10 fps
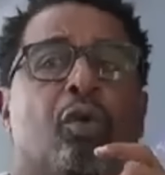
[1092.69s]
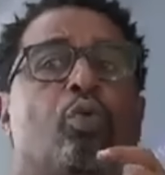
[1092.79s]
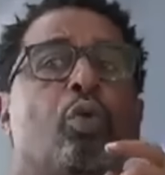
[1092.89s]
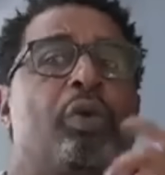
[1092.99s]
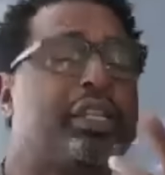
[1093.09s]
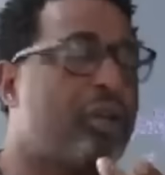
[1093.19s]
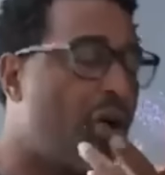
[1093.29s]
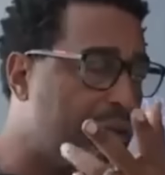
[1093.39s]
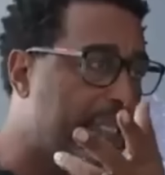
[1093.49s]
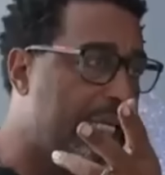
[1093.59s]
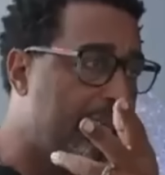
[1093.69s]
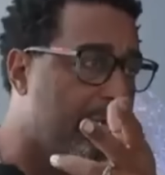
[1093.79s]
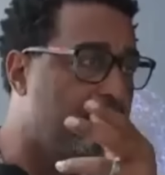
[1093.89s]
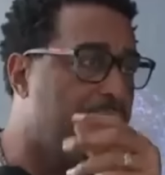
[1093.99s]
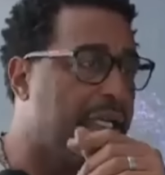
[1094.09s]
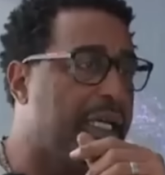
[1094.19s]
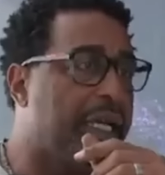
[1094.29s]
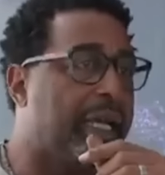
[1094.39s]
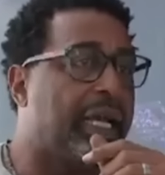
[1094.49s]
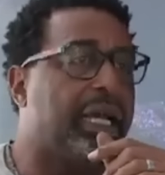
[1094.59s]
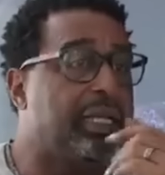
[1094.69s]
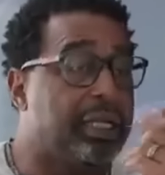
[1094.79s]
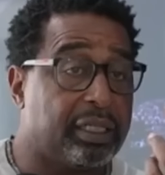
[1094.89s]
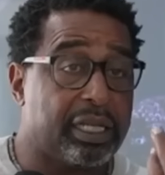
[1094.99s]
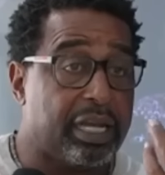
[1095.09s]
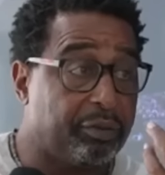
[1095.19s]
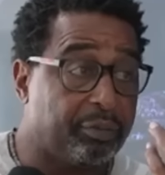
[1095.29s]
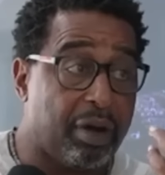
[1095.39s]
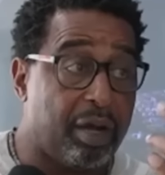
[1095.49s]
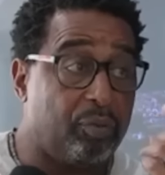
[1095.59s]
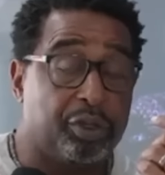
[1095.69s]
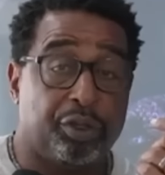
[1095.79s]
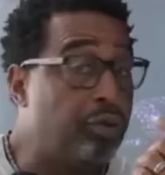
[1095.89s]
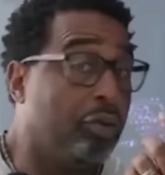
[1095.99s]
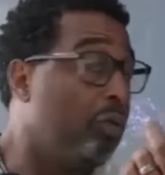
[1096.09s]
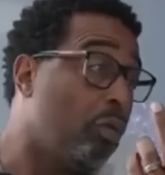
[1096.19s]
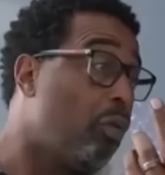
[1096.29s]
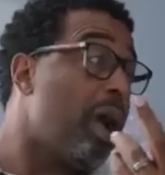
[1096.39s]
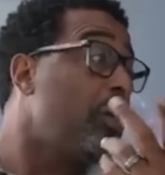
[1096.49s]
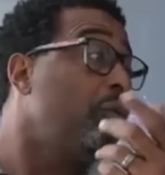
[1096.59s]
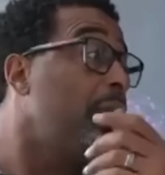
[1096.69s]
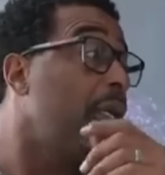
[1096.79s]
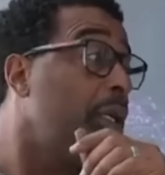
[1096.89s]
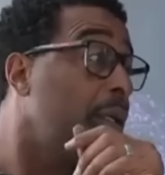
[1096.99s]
Well, we talked to him. He doesn't have a problem with you." "Why would he?"